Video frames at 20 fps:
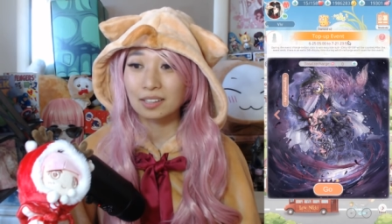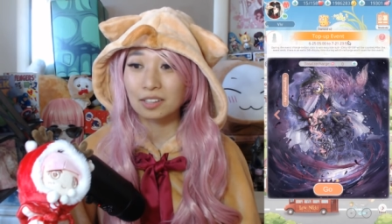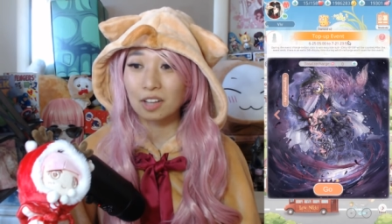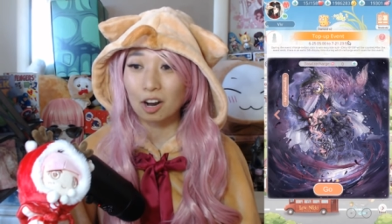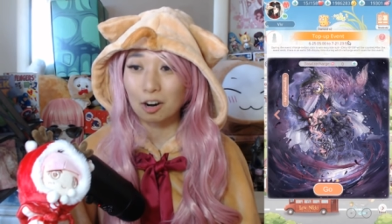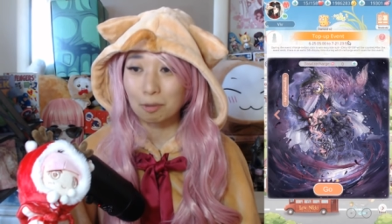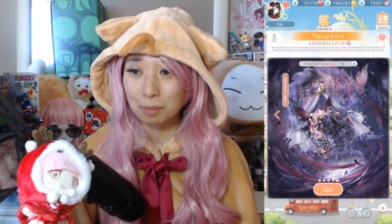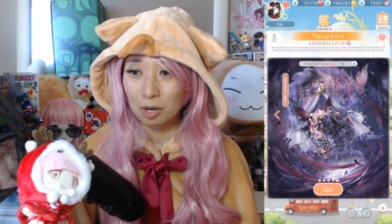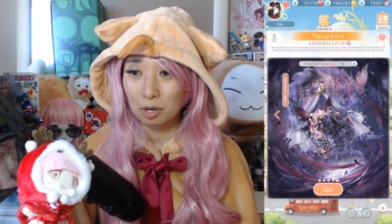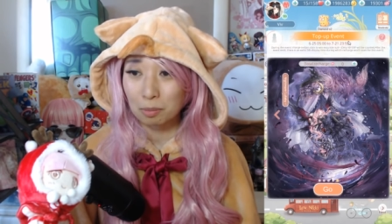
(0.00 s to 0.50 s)

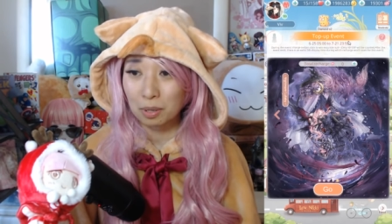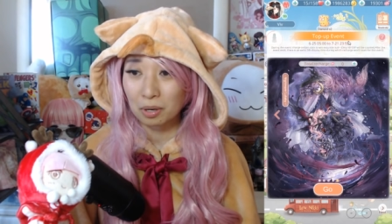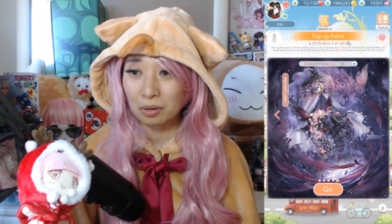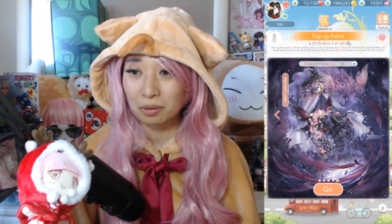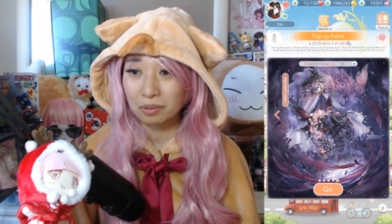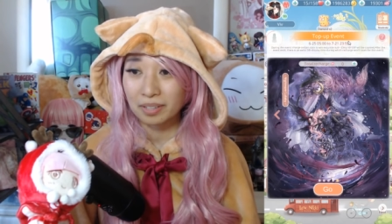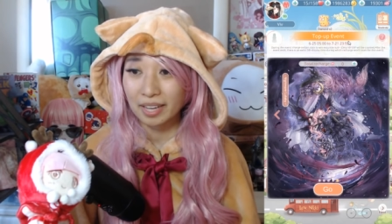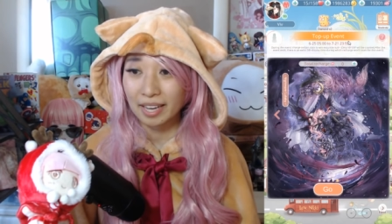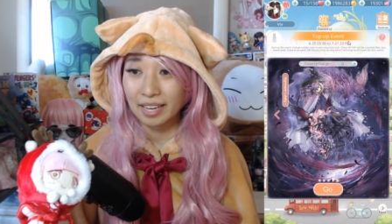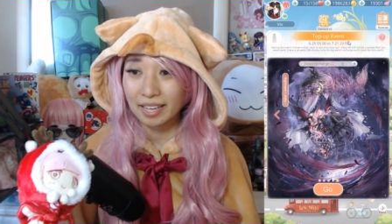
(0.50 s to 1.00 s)
Dark
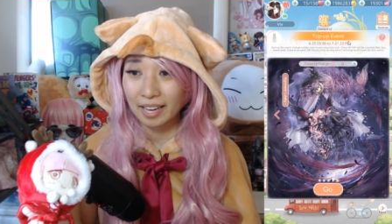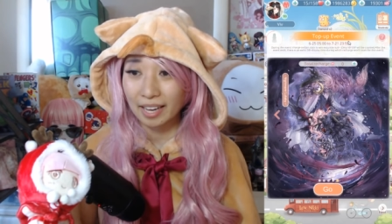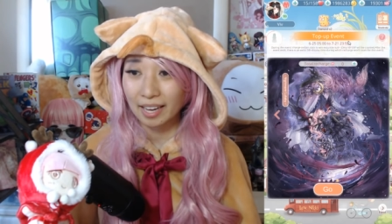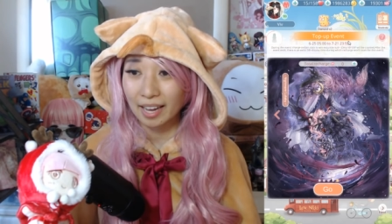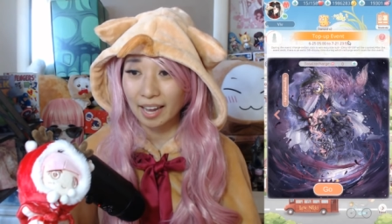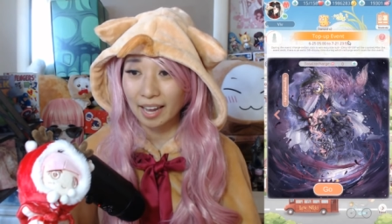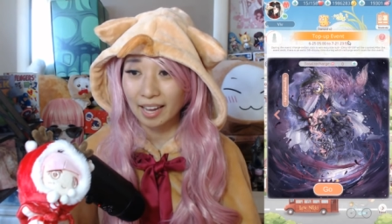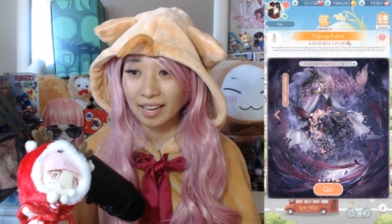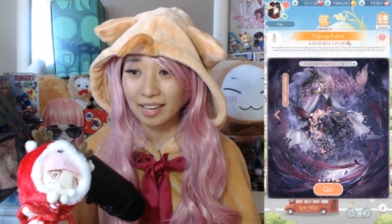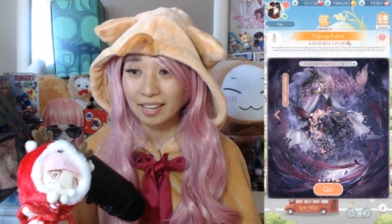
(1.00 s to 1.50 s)
Bobo,
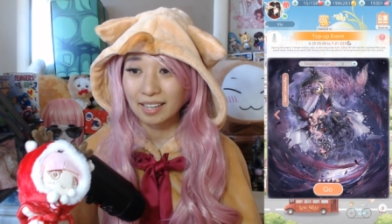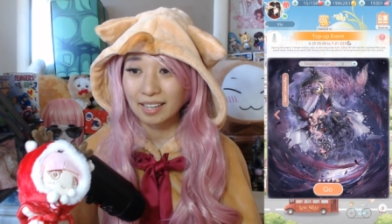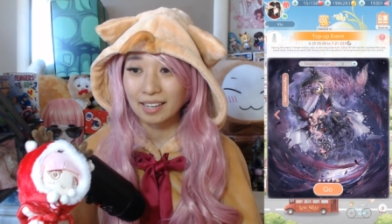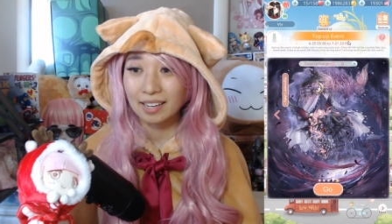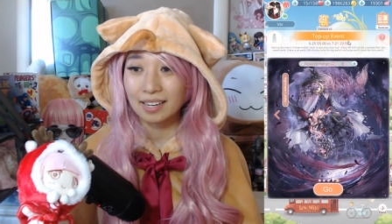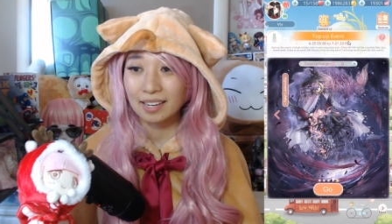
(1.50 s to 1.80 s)
aka